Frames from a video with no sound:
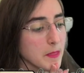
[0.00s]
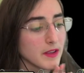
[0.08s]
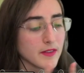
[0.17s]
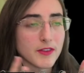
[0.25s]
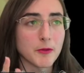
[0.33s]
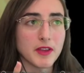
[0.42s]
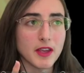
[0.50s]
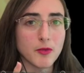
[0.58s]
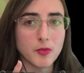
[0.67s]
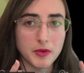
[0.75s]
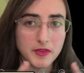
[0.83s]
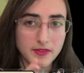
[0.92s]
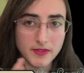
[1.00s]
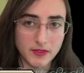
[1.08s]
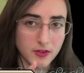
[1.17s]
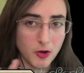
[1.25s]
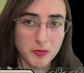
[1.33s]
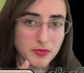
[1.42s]
someday we
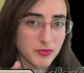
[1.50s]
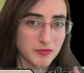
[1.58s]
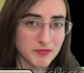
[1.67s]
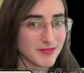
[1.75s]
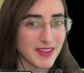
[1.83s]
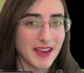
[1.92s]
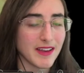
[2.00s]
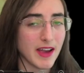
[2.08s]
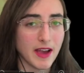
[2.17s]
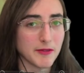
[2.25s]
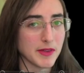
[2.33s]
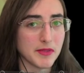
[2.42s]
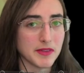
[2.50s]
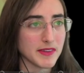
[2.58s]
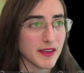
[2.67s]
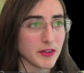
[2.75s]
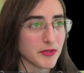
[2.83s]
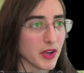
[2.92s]
stop having this
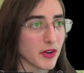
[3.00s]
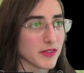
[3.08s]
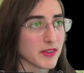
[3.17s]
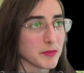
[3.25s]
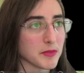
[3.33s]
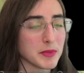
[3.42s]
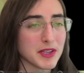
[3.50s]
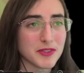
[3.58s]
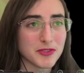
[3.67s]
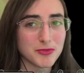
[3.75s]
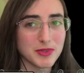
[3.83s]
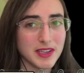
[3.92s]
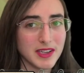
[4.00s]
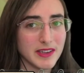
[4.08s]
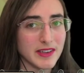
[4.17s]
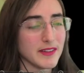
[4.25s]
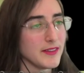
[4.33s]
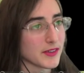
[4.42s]
kind of concept, because
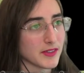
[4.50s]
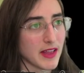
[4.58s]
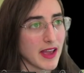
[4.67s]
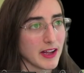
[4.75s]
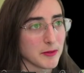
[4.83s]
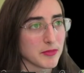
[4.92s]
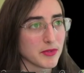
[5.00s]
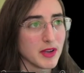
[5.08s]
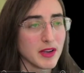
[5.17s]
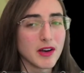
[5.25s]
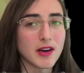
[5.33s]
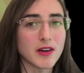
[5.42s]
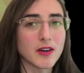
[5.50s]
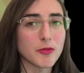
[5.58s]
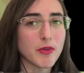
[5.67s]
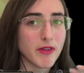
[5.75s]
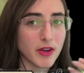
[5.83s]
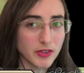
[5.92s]
really it doesn't help
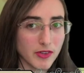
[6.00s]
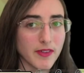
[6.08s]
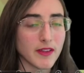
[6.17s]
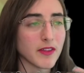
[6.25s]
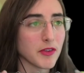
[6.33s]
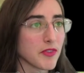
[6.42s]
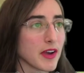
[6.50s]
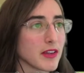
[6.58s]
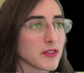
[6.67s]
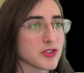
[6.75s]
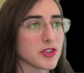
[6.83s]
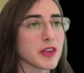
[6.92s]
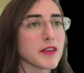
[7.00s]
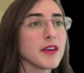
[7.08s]
with understanding phylogeny.